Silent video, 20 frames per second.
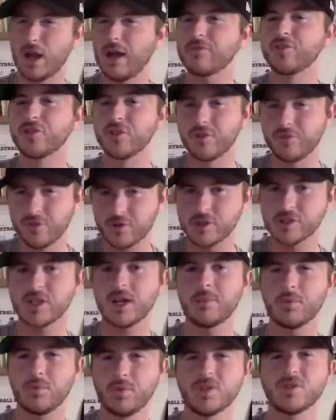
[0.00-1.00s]
After the first
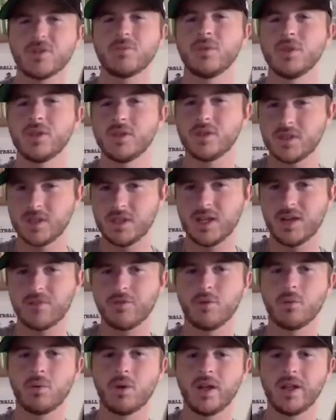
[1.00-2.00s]
couple of weeks when we had seen
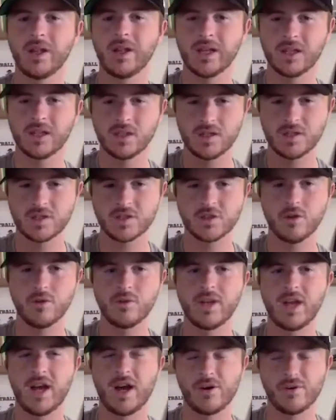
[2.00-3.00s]
everyone, like it
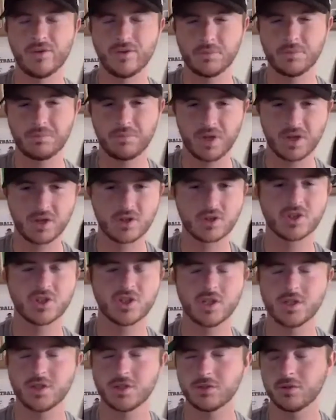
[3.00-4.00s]
slowed down, the players
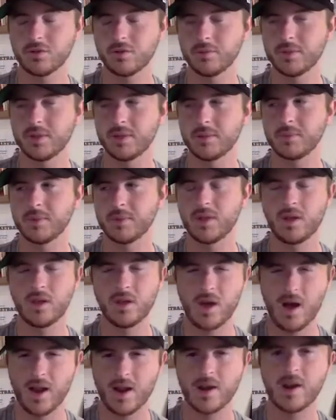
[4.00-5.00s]
changed a little bit, but
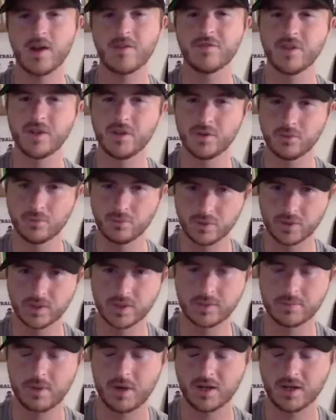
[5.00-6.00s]
not enough that you're
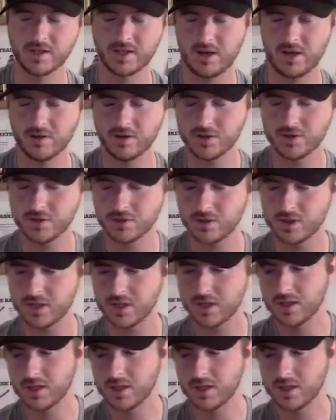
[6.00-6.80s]
really bogged down into it.